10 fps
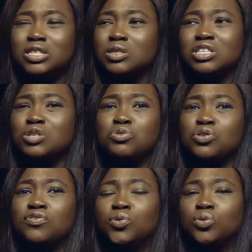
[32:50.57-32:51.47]
It's, it's
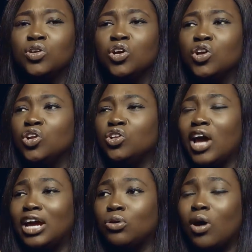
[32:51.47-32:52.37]
beautiful.
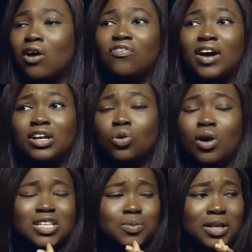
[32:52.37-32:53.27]
I know how far
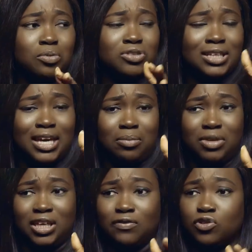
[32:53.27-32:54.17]
law has been able to get
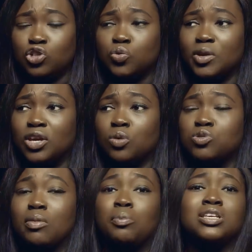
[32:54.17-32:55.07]
me, even just when it
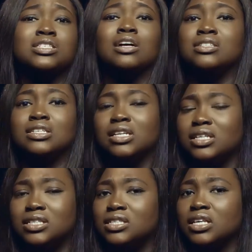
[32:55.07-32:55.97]
comes to my personal
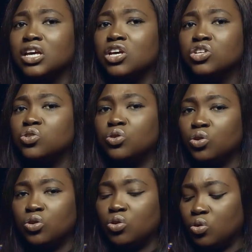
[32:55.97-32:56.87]
dealings. So,
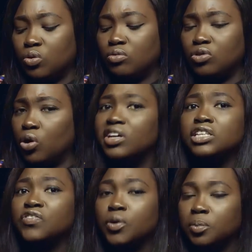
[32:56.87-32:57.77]
no, no, no. Law
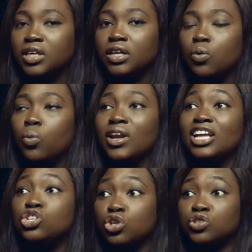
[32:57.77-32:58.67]
is for me. What
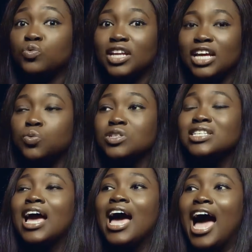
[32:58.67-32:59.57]
I just realized
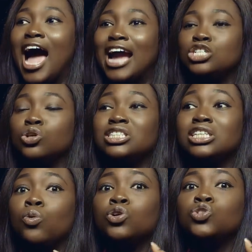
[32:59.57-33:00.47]
was I
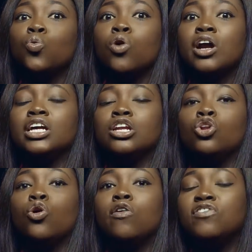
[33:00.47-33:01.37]
just didn't want to work in a
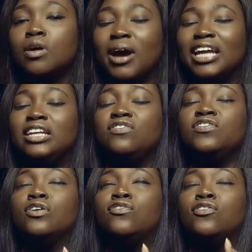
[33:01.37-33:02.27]
law firm. I
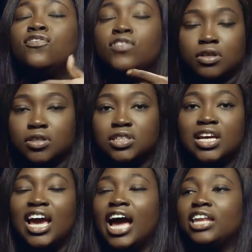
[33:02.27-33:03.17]
didn't feel fulfilled.
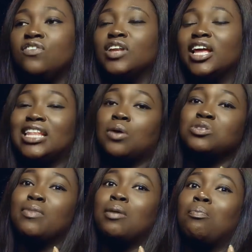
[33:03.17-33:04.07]
I feel like that
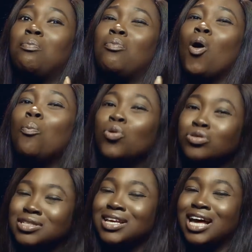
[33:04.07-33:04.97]
was my
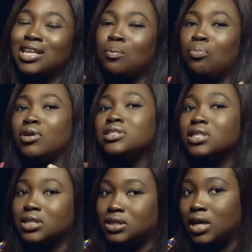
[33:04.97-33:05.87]
purpose at that point
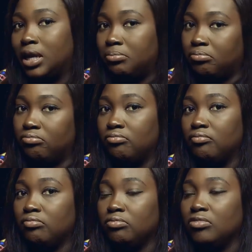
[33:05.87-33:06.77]
in time.
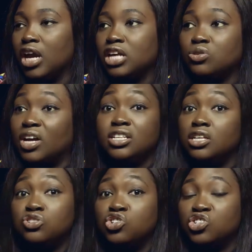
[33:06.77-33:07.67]
And so I
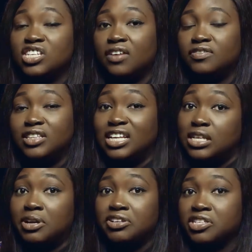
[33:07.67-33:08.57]
literally just left.
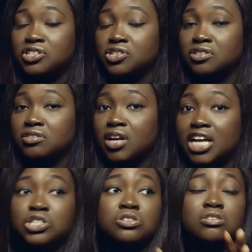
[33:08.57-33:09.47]
That's how I transitioned.
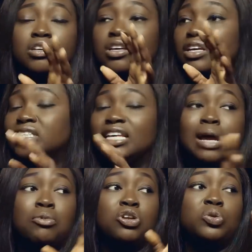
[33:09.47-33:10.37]
I just
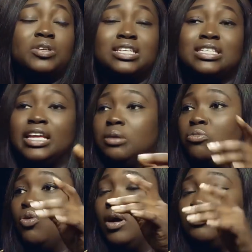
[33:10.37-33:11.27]
said, I'm not doing this
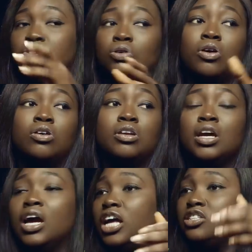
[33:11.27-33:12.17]
anymore. I'm done.
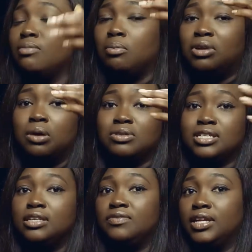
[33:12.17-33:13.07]
I told my mother I
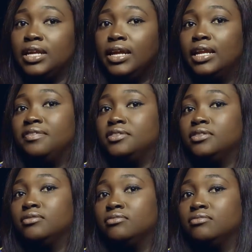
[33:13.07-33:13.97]
was leaving and I left.